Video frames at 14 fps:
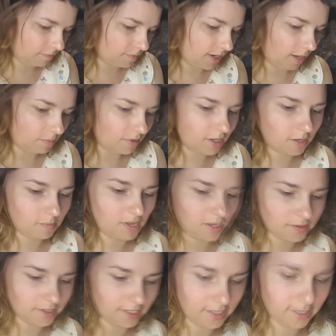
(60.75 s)
but I'm going to be
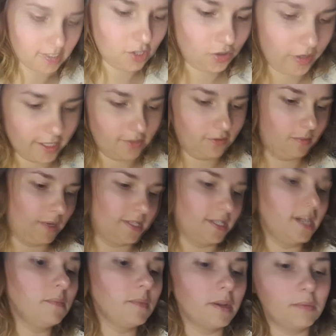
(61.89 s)
using it to transfer my
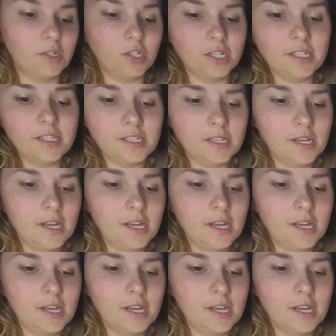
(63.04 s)
stamp images.